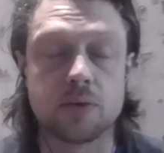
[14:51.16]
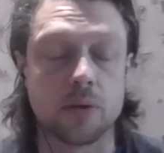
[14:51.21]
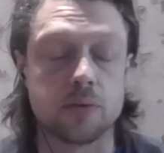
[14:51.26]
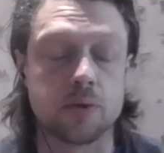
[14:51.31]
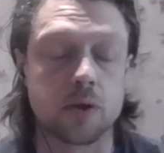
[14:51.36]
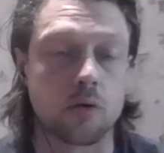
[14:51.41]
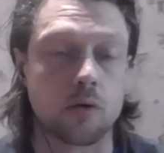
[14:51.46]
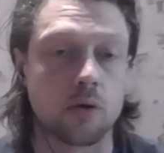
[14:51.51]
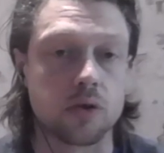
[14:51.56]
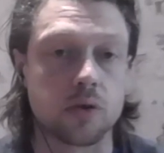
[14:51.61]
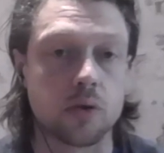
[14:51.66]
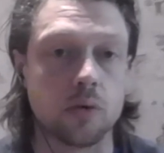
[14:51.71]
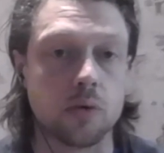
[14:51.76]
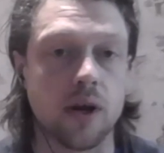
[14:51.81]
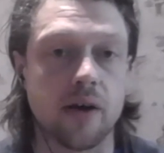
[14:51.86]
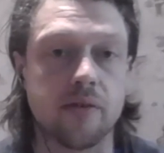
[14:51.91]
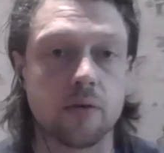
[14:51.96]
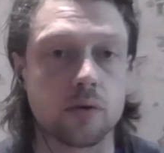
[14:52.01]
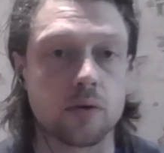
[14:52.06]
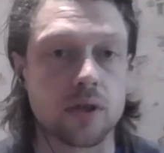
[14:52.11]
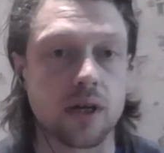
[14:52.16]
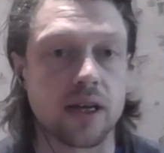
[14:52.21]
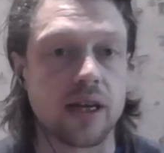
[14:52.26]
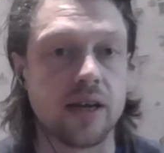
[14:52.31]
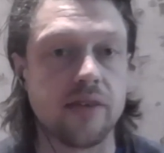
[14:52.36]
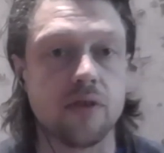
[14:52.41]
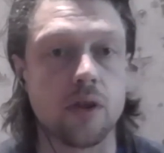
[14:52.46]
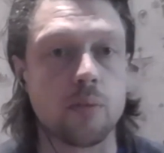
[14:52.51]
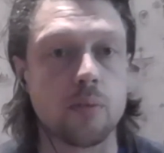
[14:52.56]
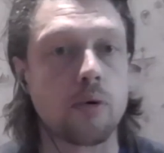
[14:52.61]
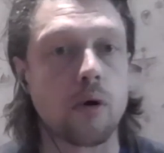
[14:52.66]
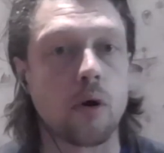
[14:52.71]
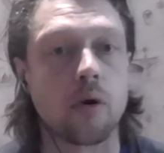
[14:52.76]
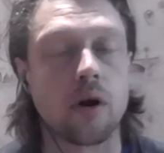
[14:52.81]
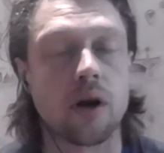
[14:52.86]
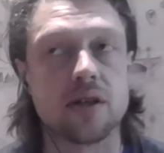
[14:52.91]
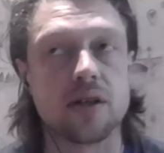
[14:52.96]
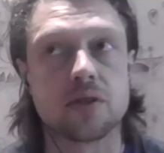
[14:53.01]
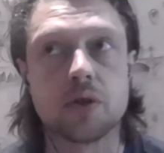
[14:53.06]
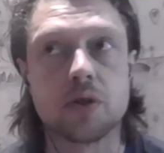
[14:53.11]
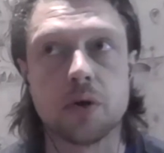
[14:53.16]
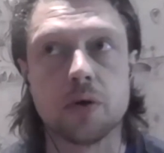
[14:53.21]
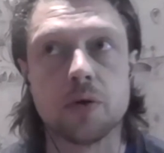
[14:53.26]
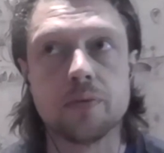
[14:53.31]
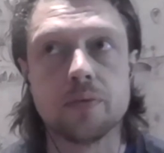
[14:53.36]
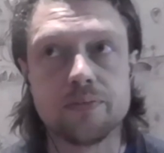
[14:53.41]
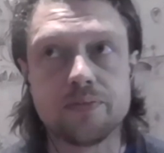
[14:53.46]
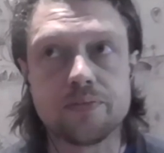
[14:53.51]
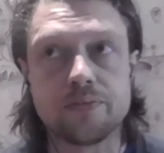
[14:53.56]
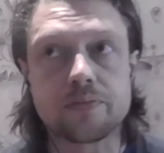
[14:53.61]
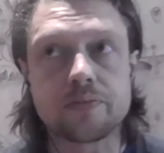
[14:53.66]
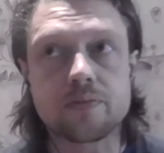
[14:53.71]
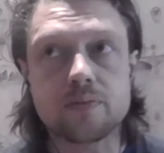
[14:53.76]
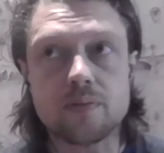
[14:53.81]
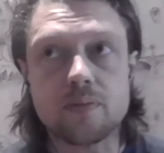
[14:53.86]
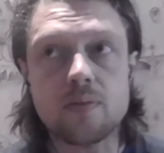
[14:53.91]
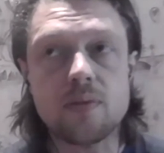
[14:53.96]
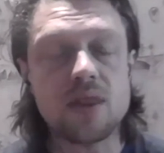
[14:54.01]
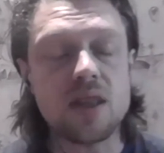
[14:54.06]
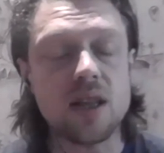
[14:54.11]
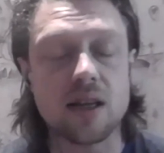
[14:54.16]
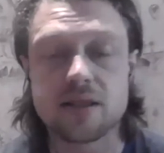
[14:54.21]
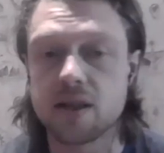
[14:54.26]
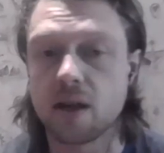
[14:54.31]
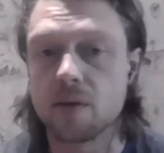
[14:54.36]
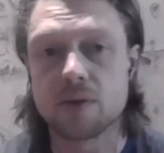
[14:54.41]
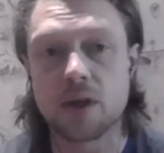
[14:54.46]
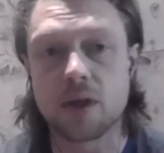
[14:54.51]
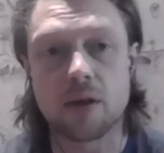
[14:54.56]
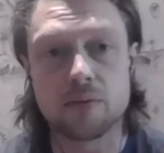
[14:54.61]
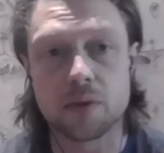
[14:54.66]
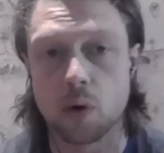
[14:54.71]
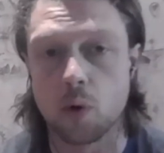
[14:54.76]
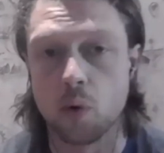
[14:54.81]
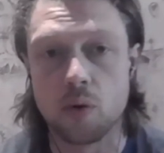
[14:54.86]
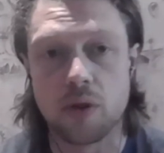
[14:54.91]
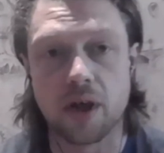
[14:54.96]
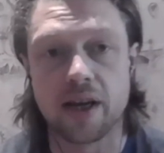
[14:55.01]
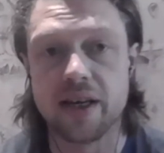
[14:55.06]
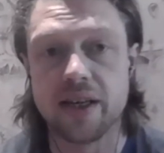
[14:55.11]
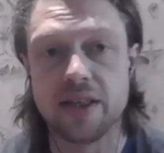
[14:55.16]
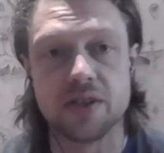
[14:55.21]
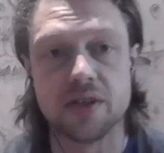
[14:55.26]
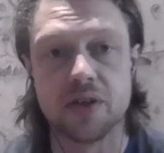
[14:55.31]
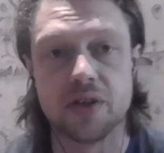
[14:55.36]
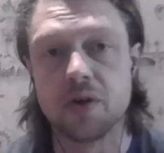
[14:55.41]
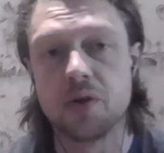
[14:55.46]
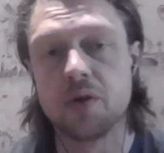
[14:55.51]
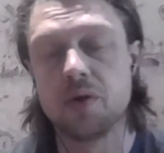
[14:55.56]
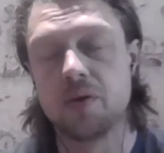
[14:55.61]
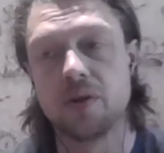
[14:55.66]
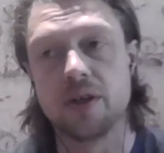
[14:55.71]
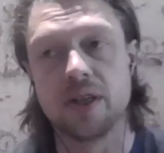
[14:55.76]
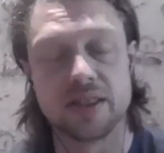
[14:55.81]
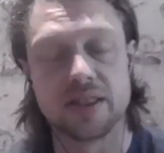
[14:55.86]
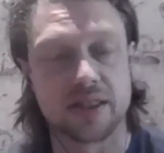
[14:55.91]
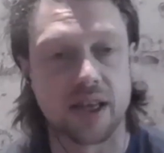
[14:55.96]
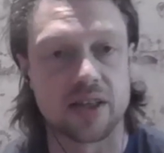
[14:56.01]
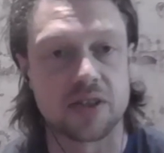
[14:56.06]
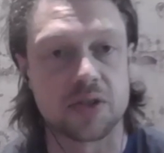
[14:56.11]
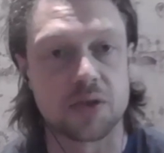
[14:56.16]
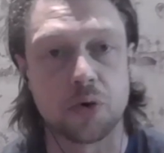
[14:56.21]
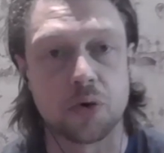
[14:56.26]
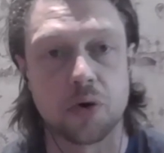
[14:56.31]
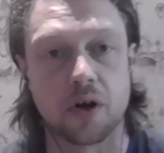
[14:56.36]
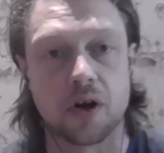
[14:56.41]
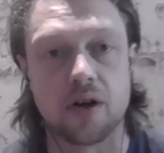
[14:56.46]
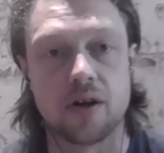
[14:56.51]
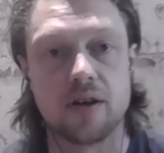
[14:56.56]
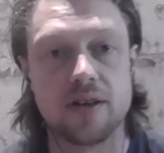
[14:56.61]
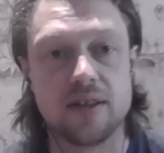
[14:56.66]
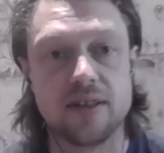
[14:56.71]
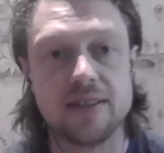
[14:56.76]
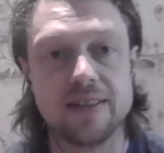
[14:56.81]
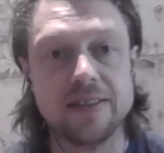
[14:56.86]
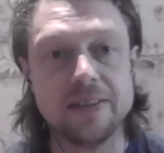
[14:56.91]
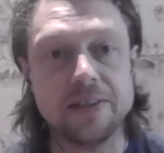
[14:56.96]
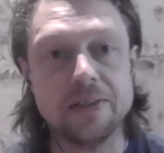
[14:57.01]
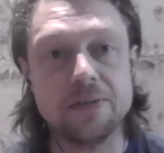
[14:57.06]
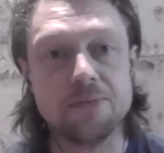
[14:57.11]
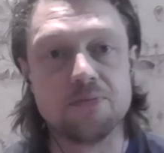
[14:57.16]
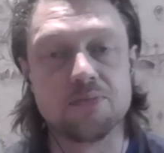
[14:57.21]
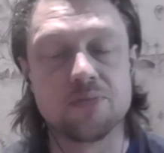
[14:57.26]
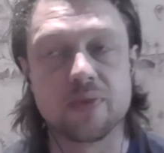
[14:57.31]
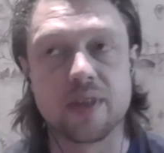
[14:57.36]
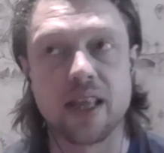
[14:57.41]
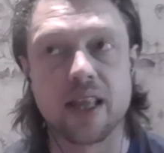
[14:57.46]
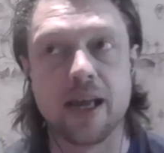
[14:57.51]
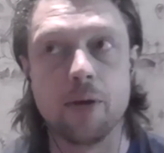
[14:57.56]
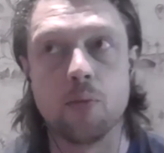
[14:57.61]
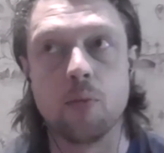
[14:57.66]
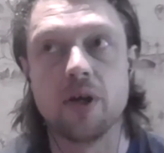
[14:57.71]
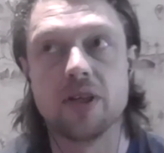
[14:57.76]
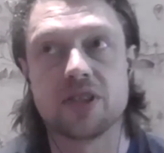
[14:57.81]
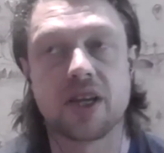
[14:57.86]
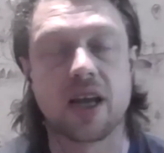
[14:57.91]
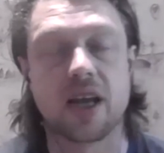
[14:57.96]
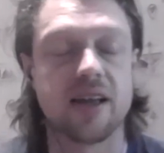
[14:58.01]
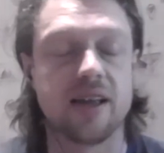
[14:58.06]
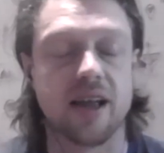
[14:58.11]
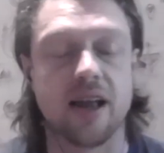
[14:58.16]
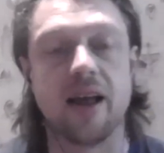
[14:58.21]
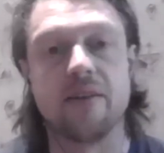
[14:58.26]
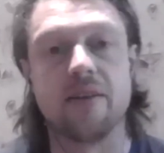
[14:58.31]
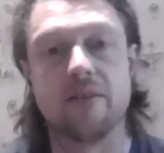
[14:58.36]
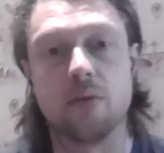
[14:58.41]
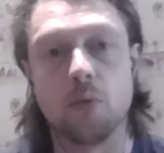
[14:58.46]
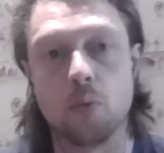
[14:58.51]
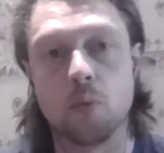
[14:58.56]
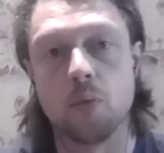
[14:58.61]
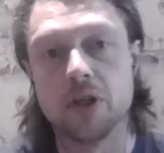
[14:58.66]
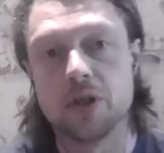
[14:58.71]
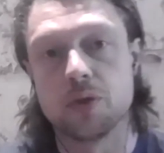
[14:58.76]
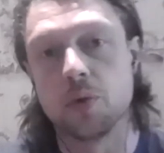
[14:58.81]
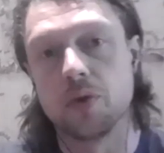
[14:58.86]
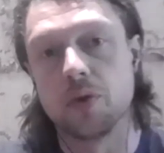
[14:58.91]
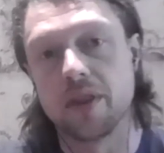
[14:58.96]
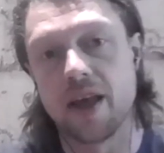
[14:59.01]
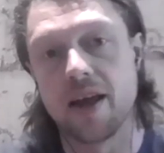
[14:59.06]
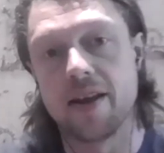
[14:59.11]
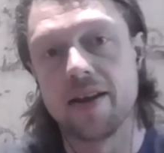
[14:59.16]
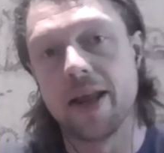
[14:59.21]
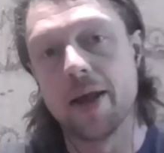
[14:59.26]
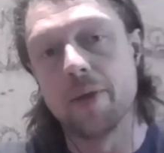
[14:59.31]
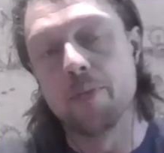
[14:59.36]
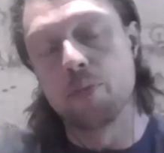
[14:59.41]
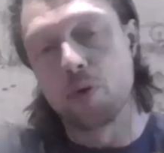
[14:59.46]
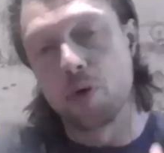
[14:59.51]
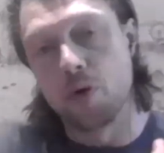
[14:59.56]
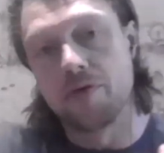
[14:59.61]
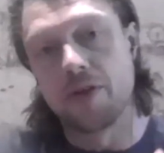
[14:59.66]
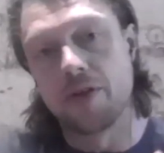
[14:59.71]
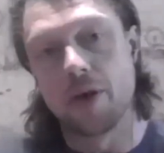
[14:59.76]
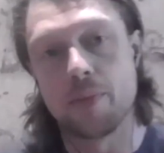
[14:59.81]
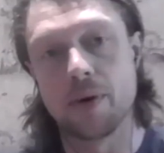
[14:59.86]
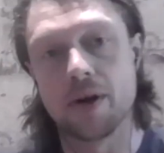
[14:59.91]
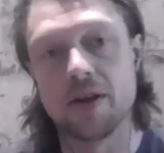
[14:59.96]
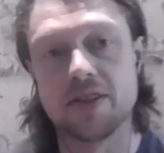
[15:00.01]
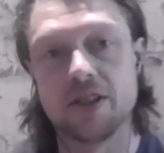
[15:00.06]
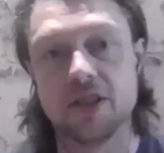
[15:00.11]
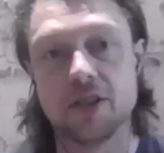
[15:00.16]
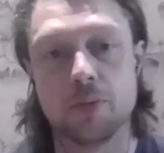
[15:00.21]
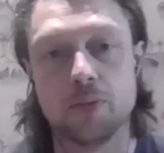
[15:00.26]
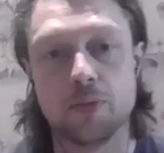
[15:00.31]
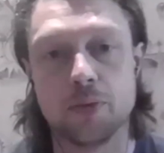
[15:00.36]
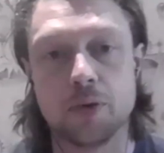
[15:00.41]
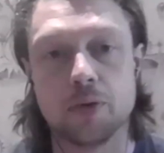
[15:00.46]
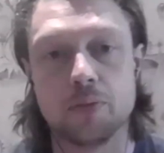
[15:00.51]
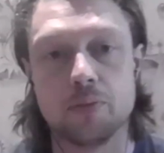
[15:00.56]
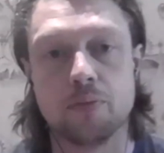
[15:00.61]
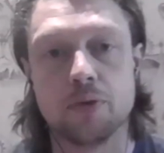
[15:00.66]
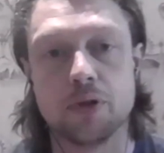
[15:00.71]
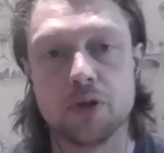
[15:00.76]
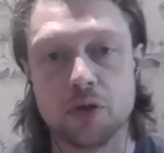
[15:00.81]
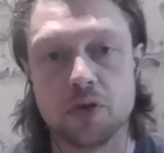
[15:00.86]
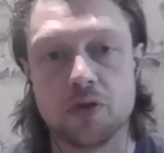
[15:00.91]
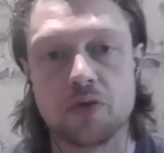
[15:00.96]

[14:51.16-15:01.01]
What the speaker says: across all levels, like even the pro guys too, Sometimes all they need to do is get stronger, in which case, and which would then improve their ability to produce